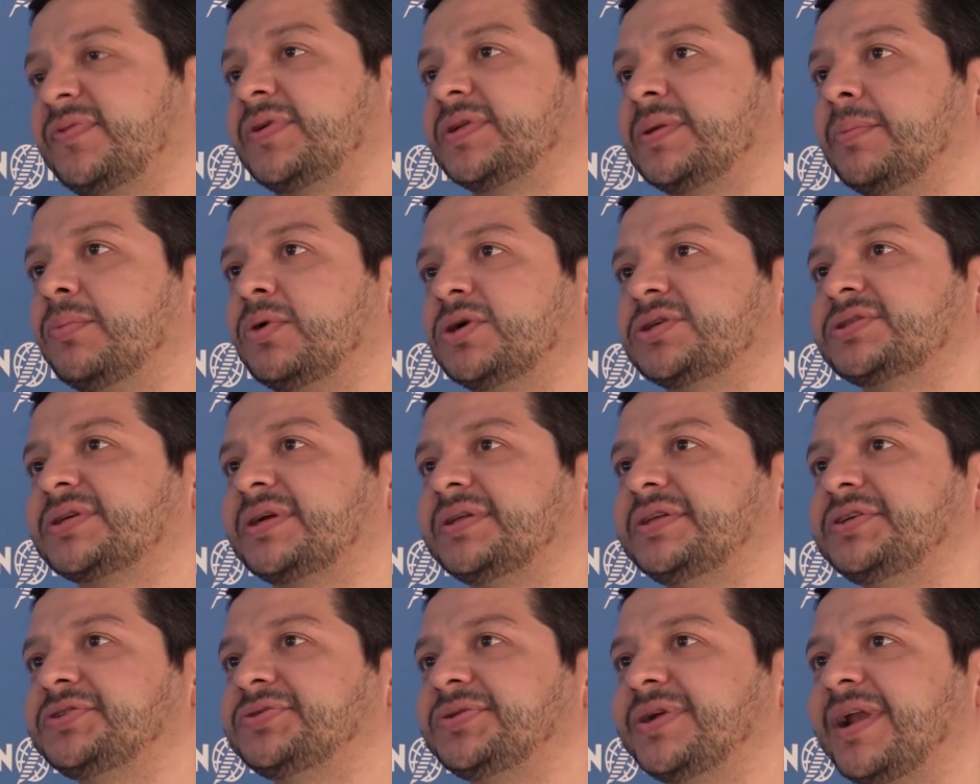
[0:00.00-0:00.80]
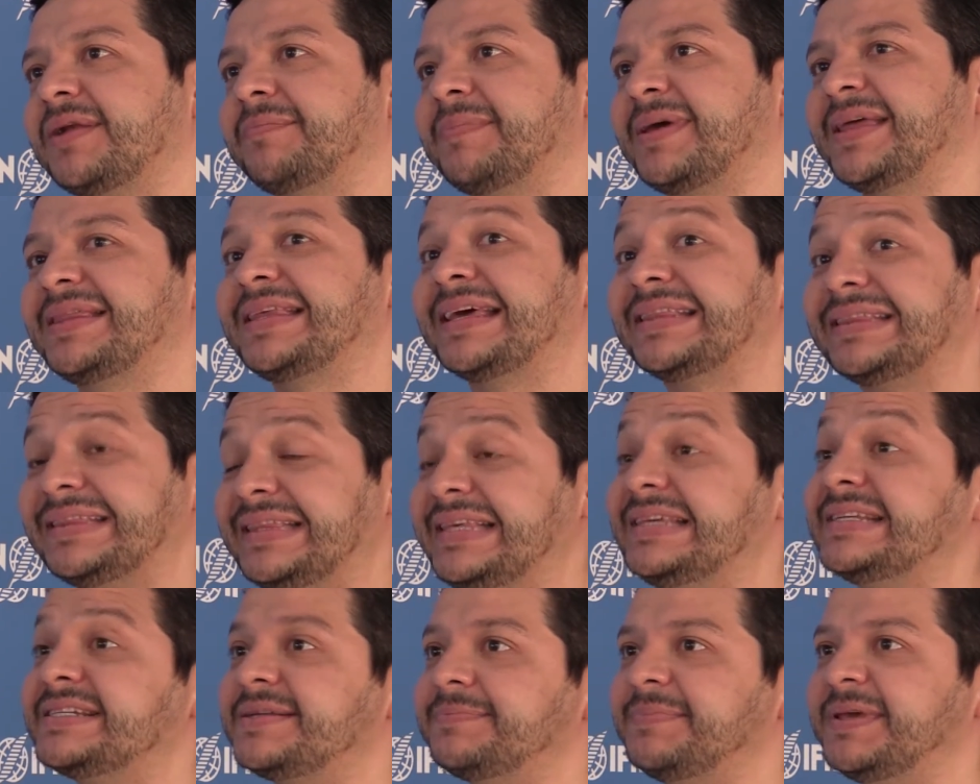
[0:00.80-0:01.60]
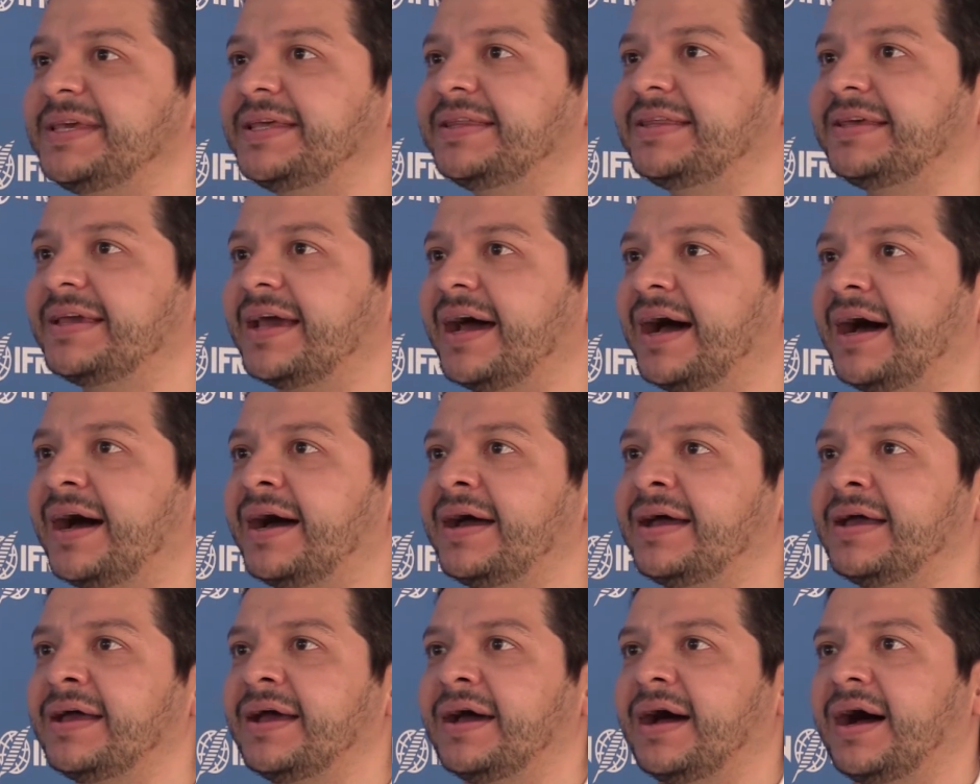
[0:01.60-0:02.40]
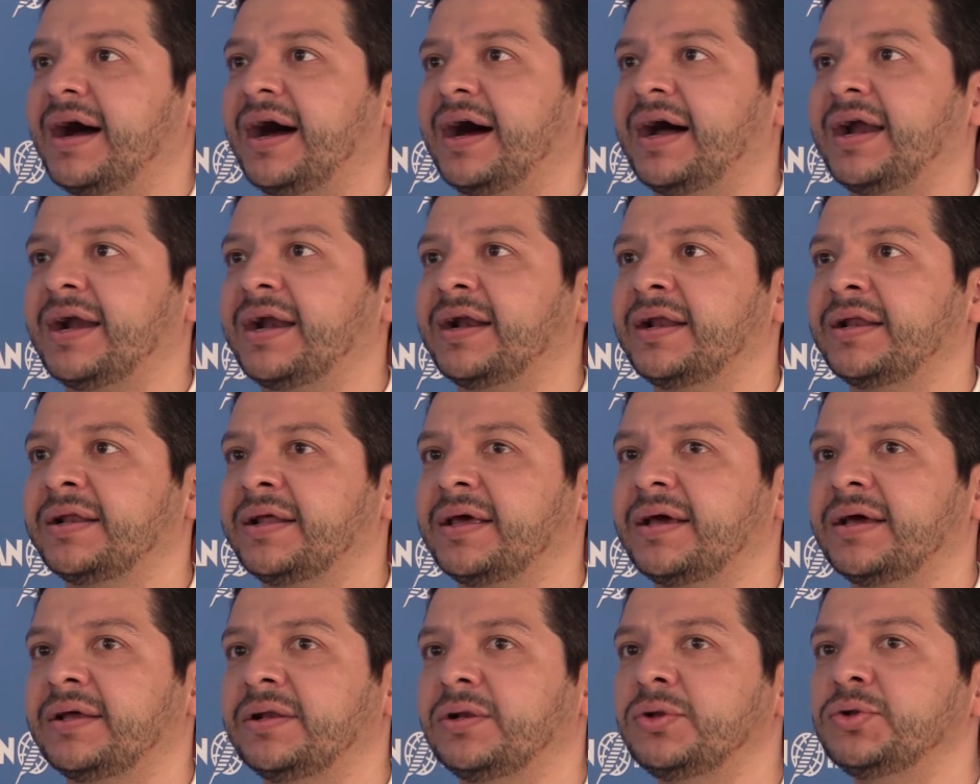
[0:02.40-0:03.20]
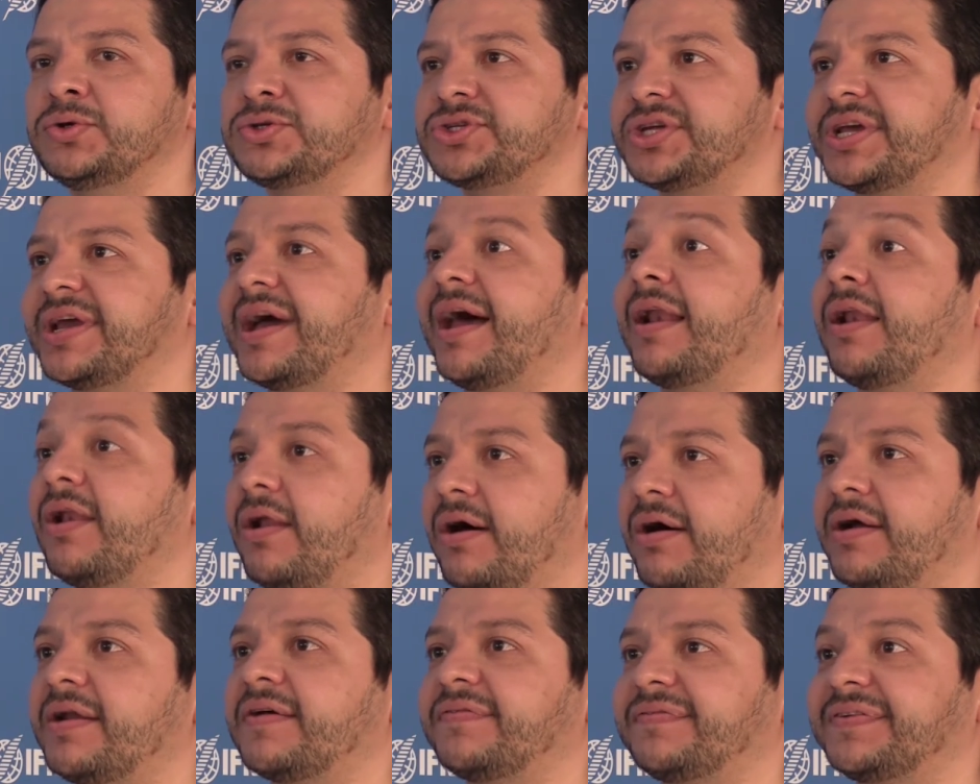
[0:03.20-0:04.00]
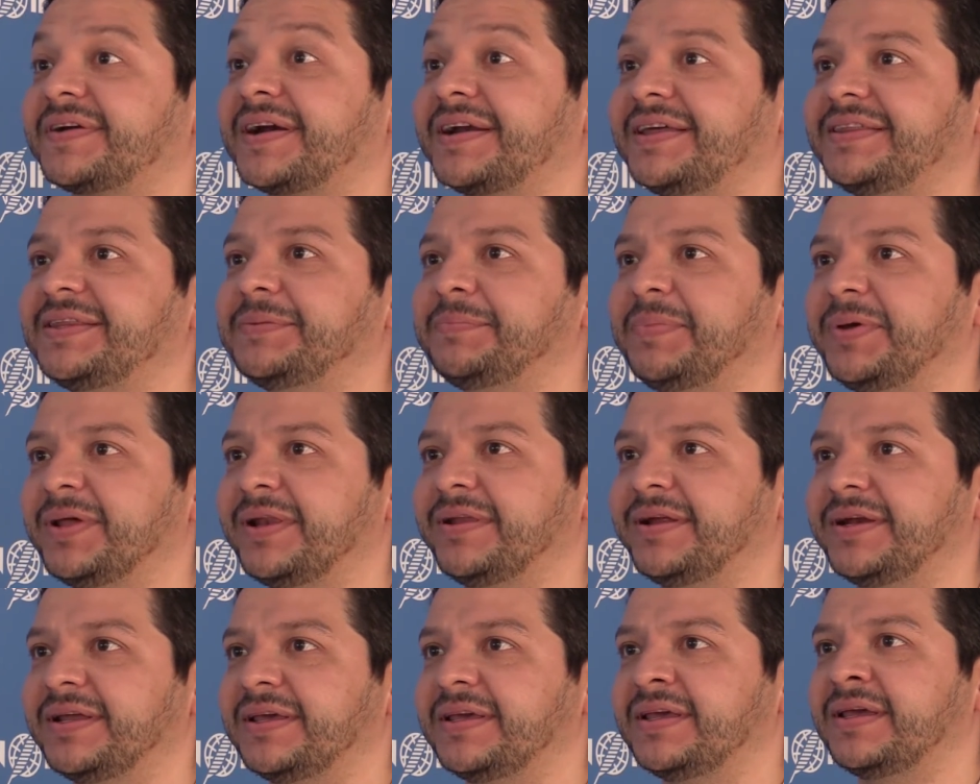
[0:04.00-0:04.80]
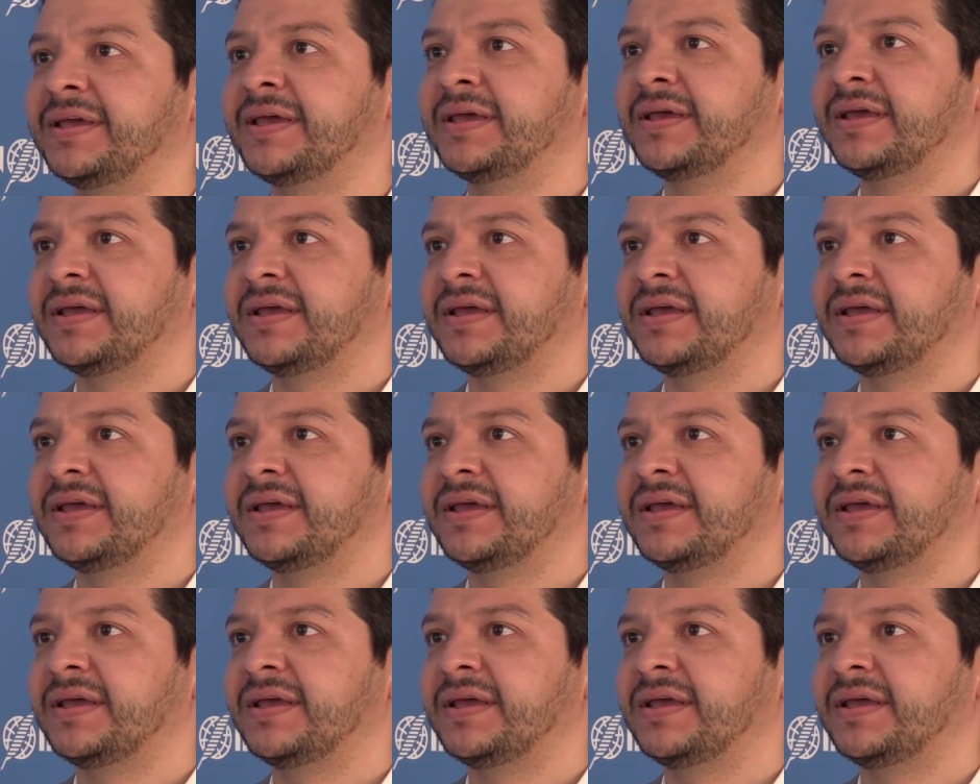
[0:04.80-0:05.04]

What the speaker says: the more traditional media, these media are losing a lot of credibility.